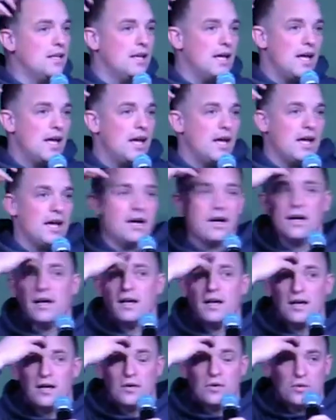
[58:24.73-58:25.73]
uh,
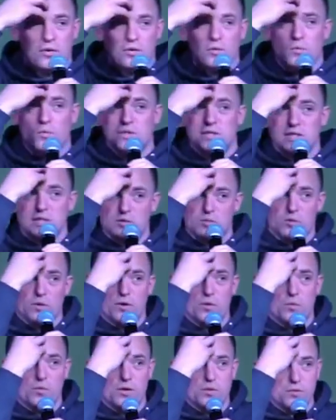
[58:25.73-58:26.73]
which is where
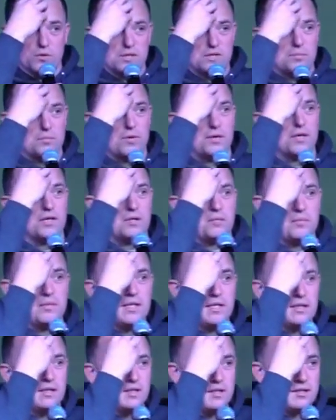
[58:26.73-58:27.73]
we respond
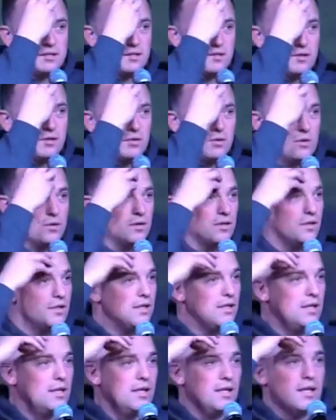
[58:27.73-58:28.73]
immediately to the Lord.
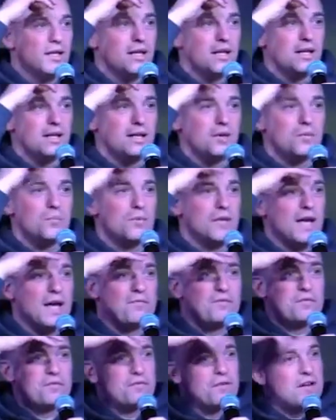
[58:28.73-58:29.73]
Uh, but after
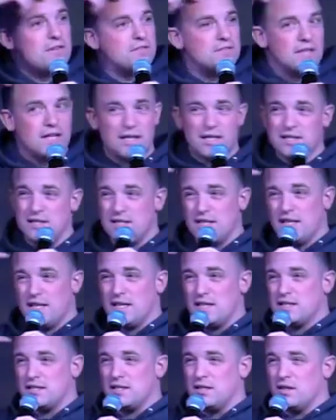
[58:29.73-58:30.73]
five seconds, it
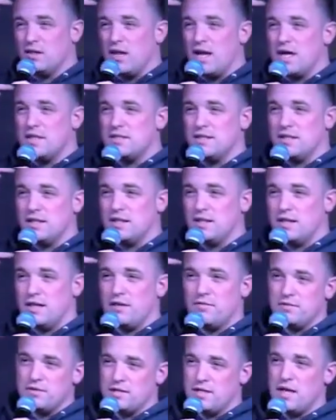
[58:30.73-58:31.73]
kicks into logic, and
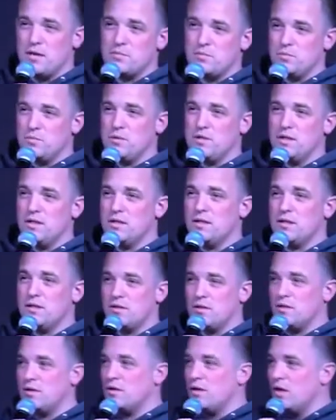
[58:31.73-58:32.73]
oftentimes we
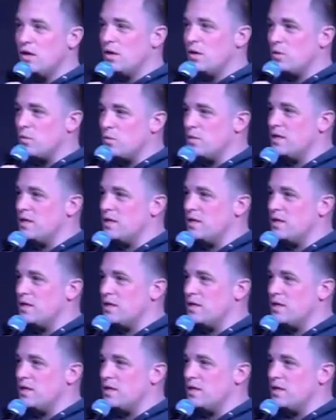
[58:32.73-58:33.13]
we